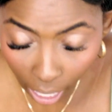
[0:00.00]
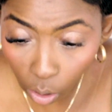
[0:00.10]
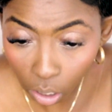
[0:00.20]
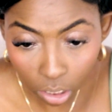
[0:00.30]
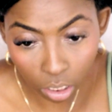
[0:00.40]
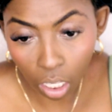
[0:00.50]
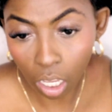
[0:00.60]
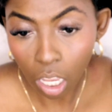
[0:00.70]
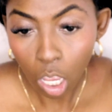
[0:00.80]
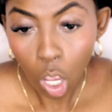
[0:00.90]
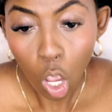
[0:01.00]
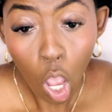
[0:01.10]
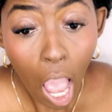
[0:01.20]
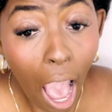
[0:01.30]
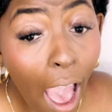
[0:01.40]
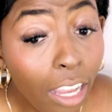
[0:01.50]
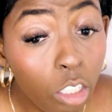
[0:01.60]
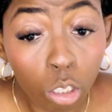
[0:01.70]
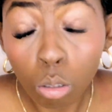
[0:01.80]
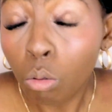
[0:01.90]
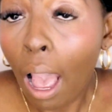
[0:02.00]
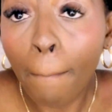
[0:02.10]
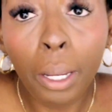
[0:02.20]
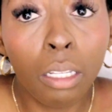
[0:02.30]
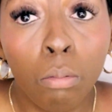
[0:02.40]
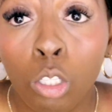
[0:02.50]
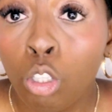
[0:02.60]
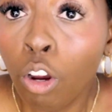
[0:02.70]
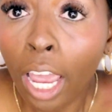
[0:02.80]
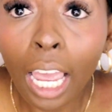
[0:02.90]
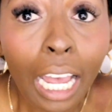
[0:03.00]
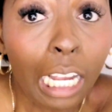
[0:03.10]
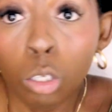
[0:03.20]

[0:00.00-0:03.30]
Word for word: I lost it. I just, I picked up the tray, I